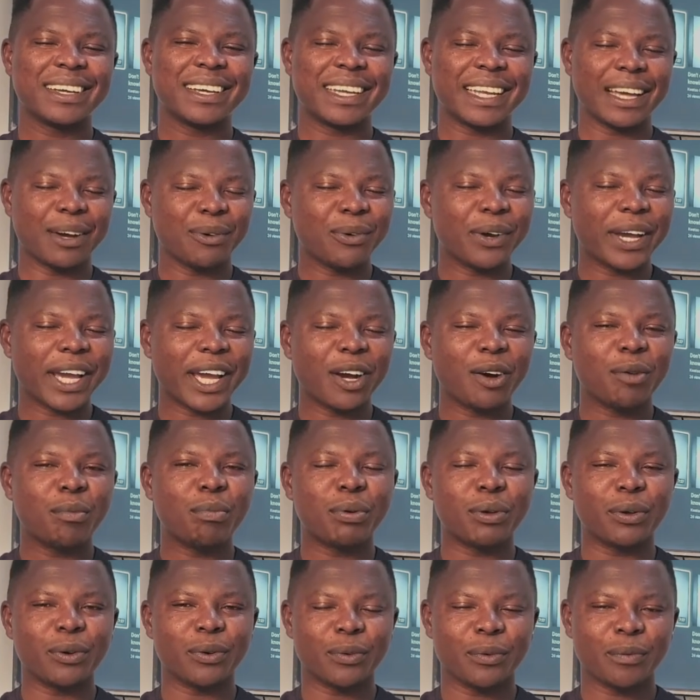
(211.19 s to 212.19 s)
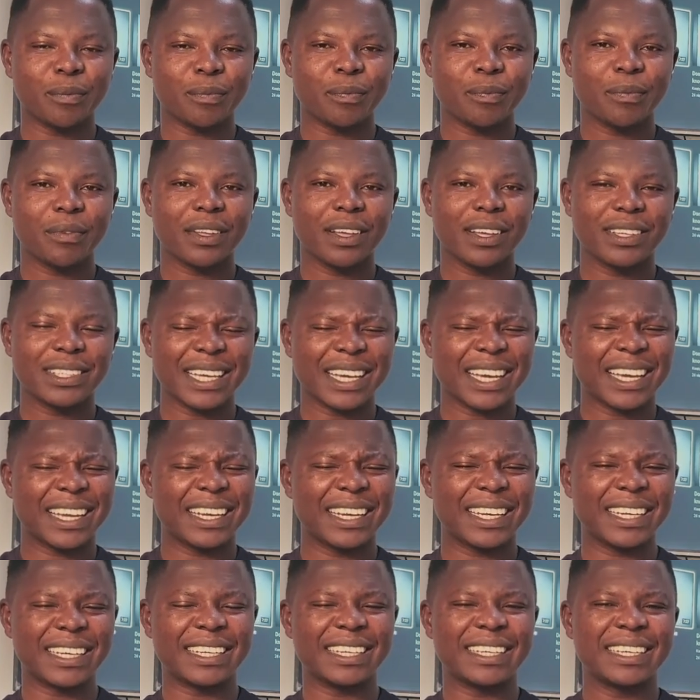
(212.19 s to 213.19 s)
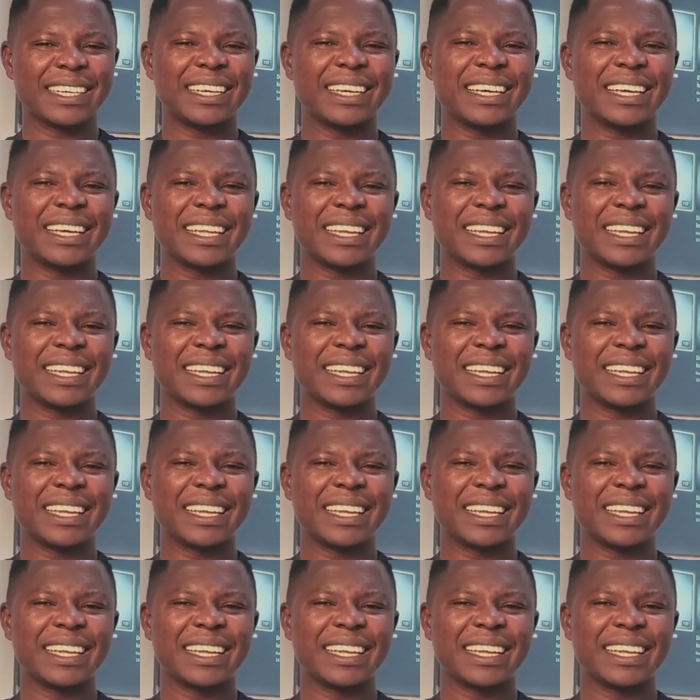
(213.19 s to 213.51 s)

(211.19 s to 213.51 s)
And that will help you. Secondly,